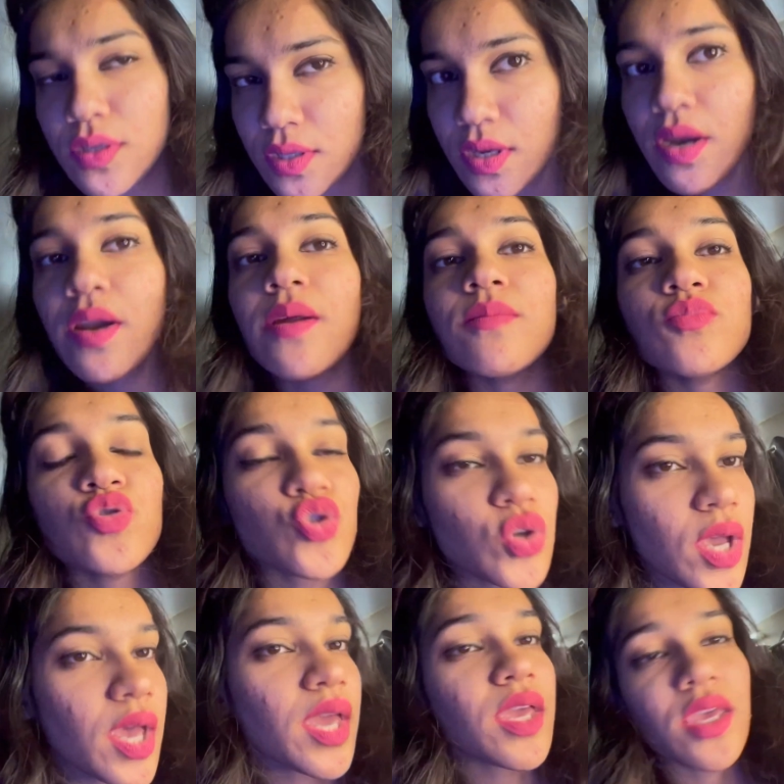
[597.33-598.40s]
Come
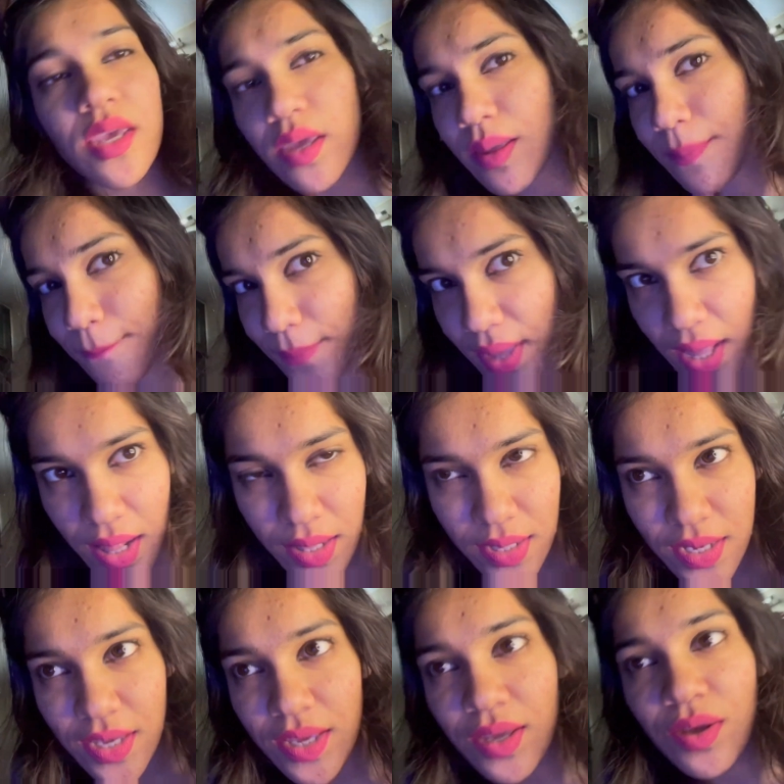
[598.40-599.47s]
try, keep
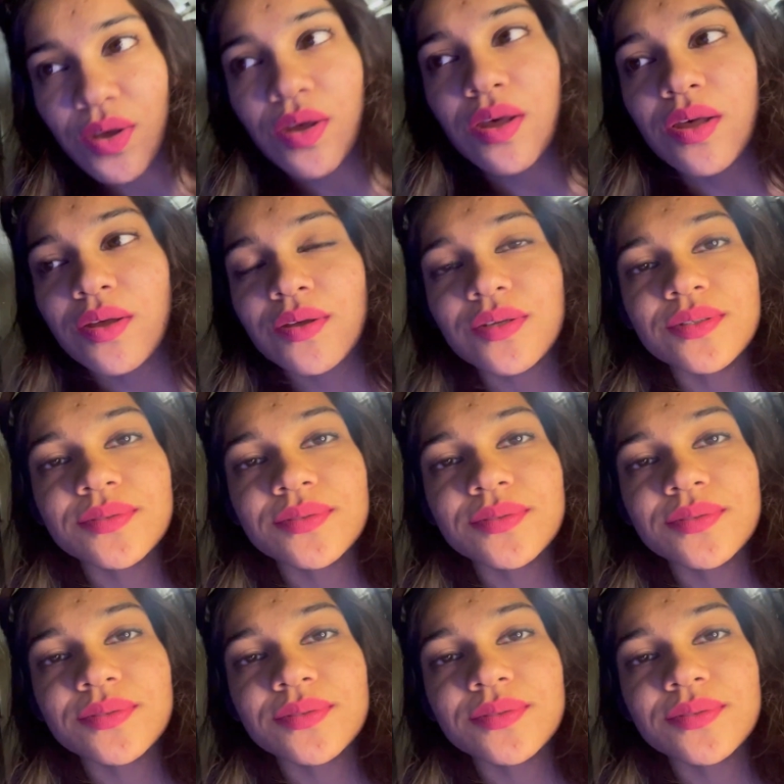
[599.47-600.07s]
belly ho.